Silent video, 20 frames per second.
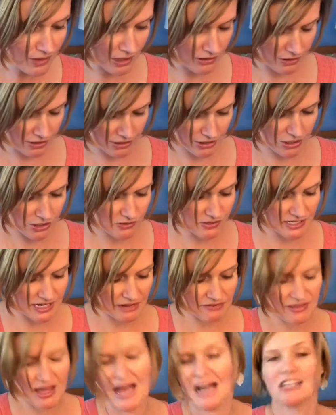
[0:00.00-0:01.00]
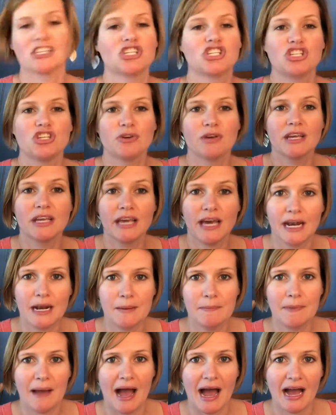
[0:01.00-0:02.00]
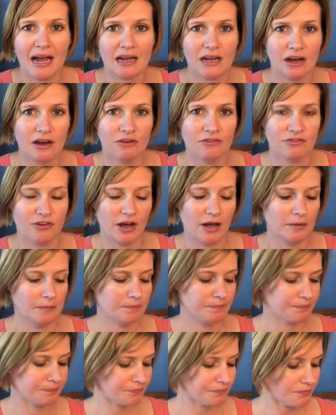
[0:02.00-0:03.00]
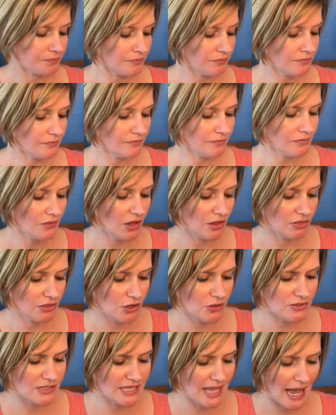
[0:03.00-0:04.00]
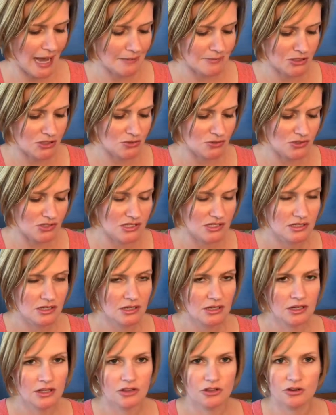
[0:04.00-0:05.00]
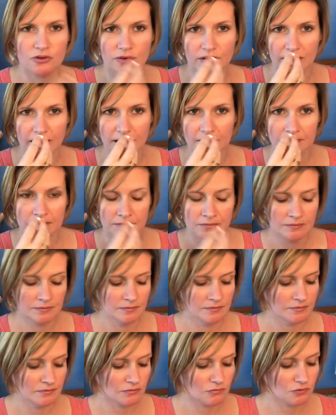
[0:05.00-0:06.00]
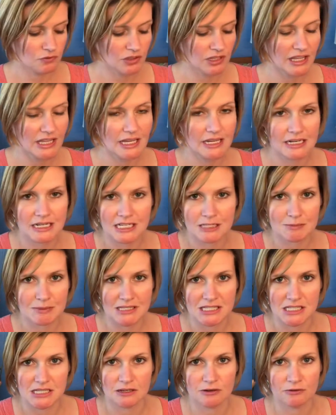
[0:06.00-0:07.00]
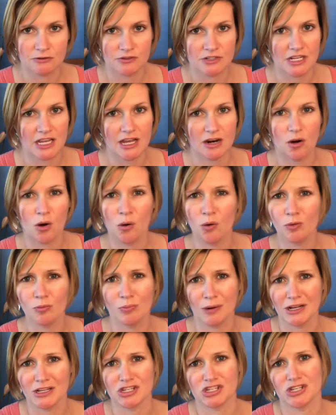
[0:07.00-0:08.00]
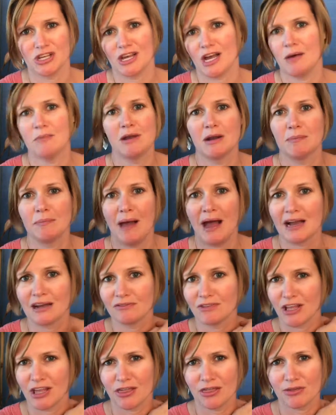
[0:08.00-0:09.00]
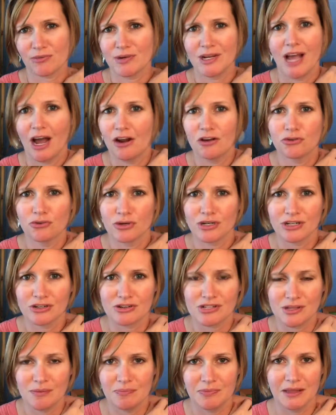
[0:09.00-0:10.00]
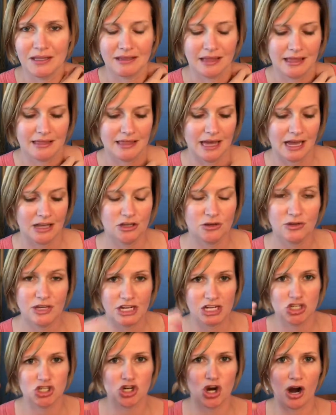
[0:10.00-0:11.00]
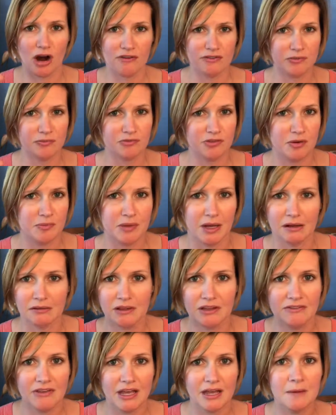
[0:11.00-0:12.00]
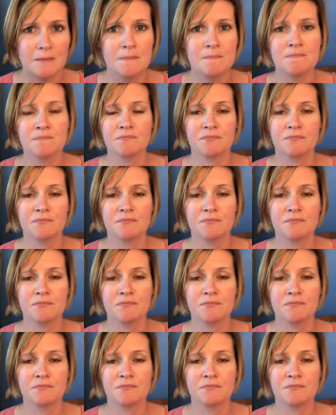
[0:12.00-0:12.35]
there it goes down the hatch. You can get a bag of those capsules. They're really inexpensive to get a whole bunch. They come in a bag of like 300 or something like that. You can get a jar of them from Young Living.